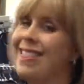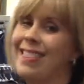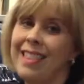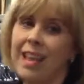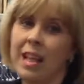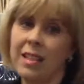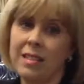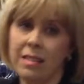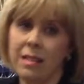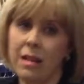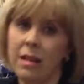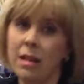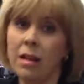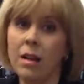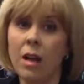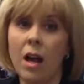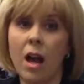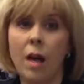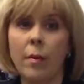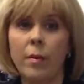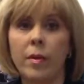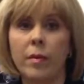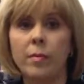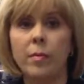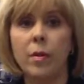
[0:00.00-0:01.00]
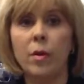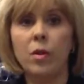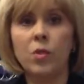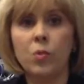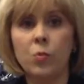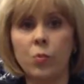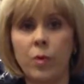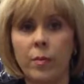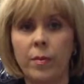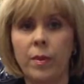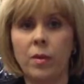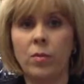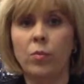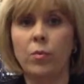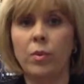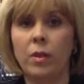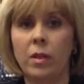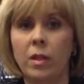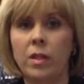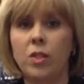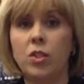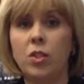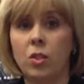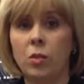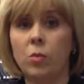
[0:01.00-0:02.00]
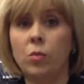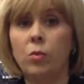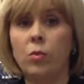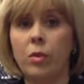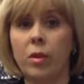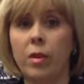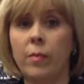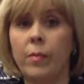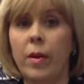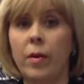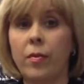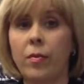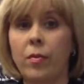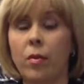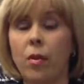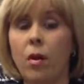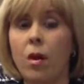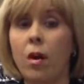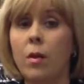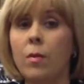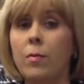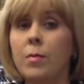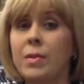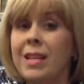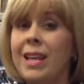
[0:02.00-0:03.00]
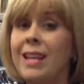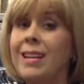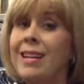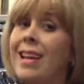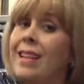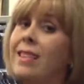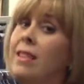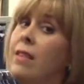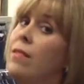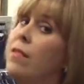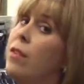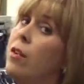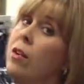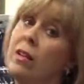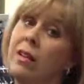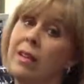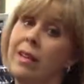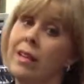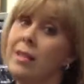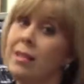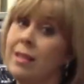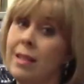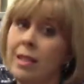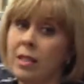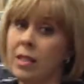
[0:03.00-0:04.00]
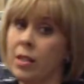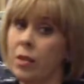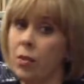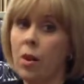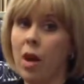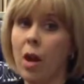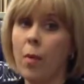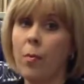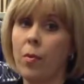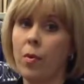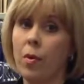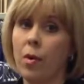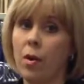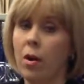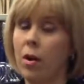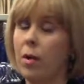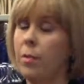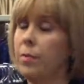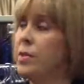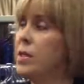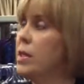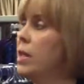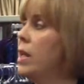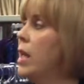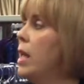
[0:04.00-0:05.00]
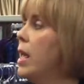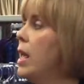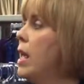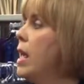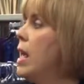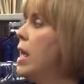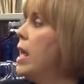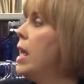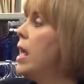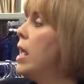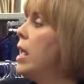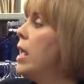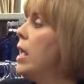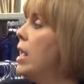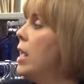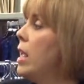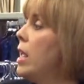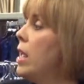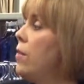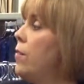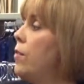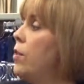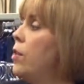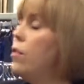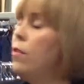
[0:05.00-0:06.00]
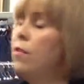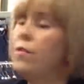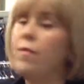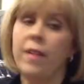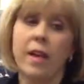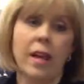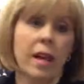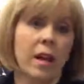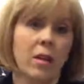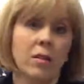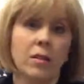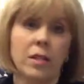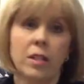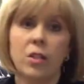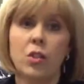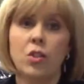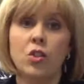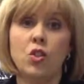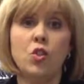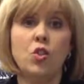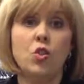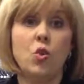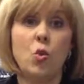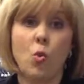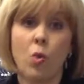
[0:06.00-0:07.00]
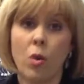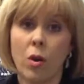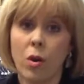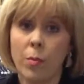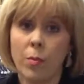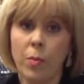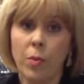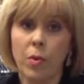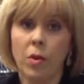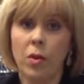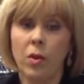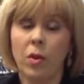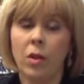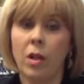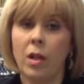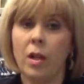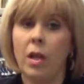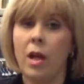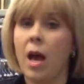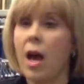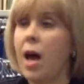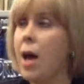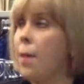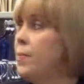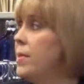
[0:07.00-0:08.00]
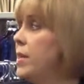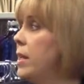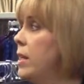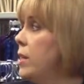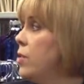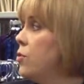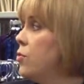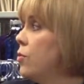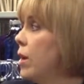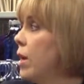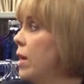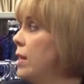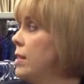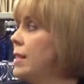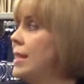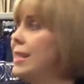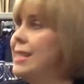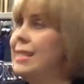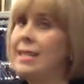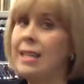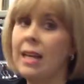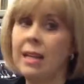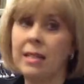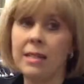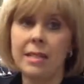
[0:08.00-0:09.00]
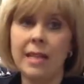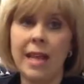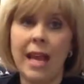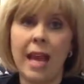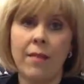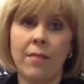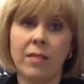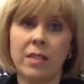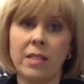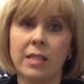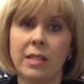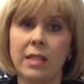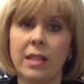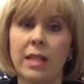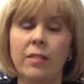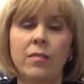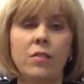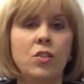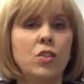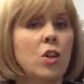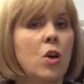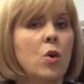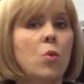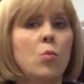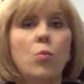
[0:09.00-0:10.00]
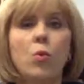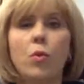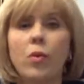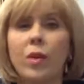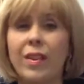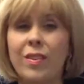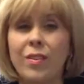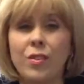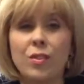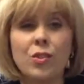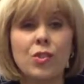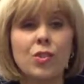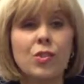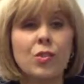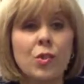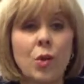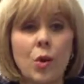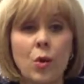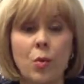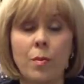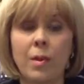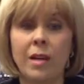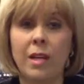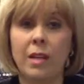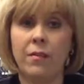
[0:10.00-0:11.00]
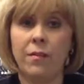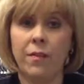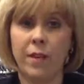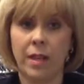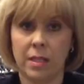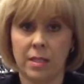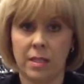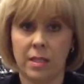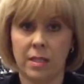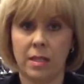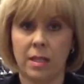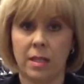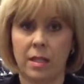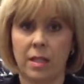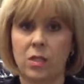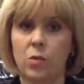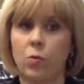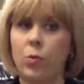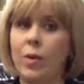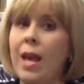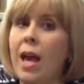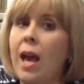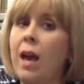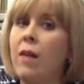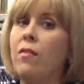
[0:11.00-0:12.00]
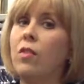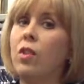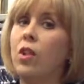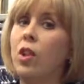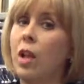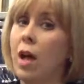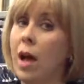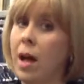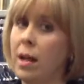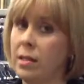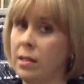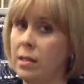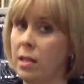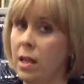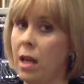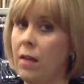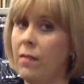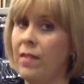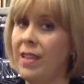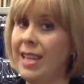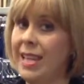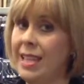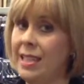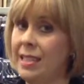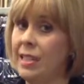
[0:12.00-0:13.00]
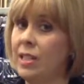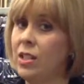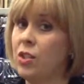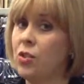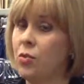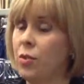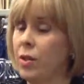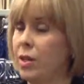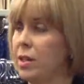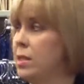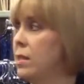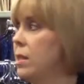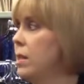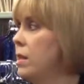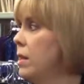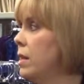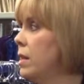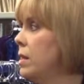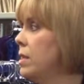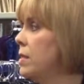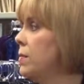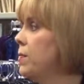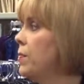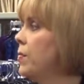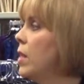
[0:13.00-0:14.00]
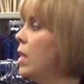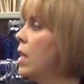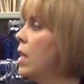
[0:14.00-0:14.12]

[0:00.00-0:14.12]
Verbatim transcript: That's not uncommon. Most women really do worry about their arms, and at the very least, it's their upper arms. If you found an adorable, updated dress that doesn't have a sleeve, don't worry, there's so many fixes to this. We have lots of easy tricks to this.